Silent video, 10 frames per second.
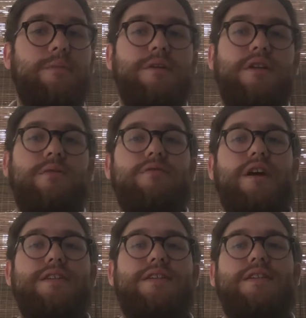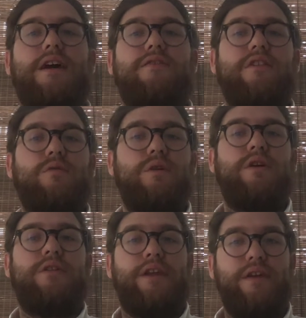and enterprise definitely went
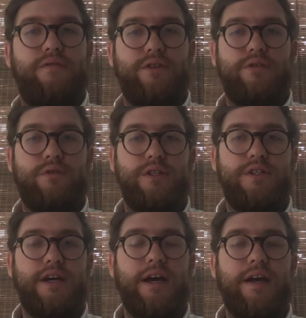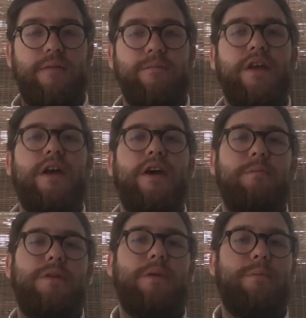on the inventory side.
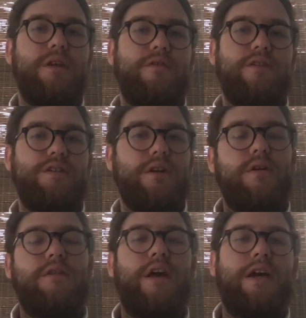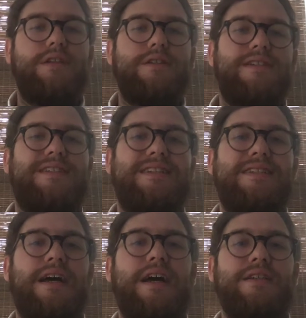But the benefit to online is it's
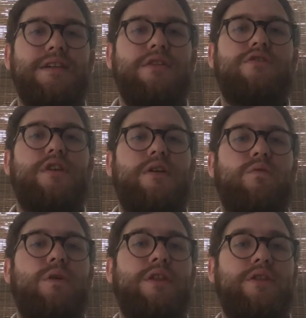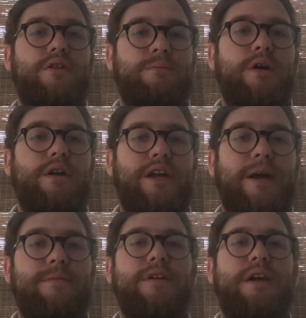designed to integrate with third-party
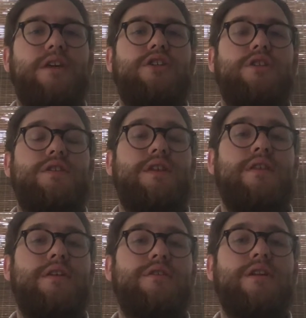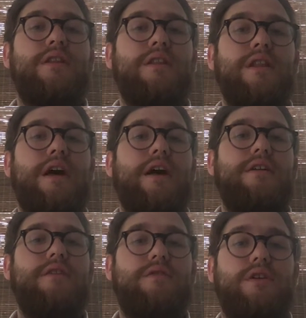applications. And there's a
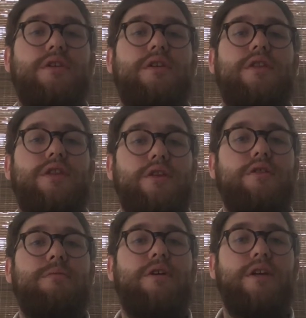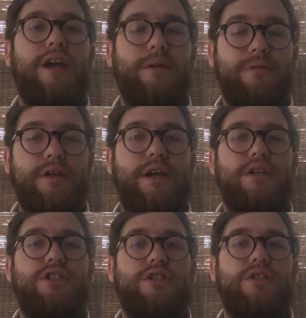lot of good third-party
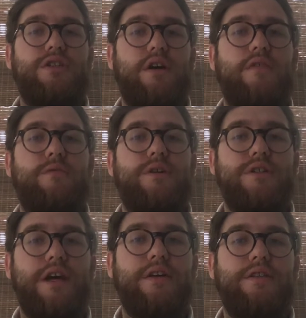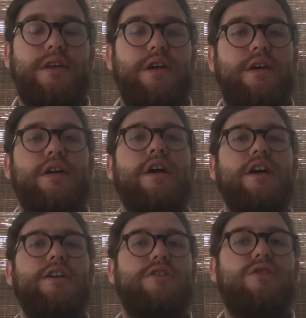application softwares out there
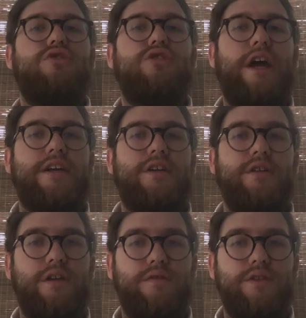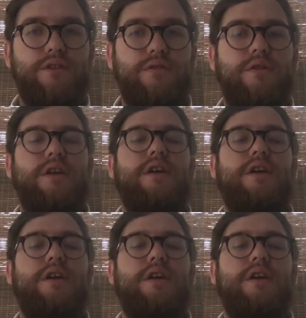to track your inventory.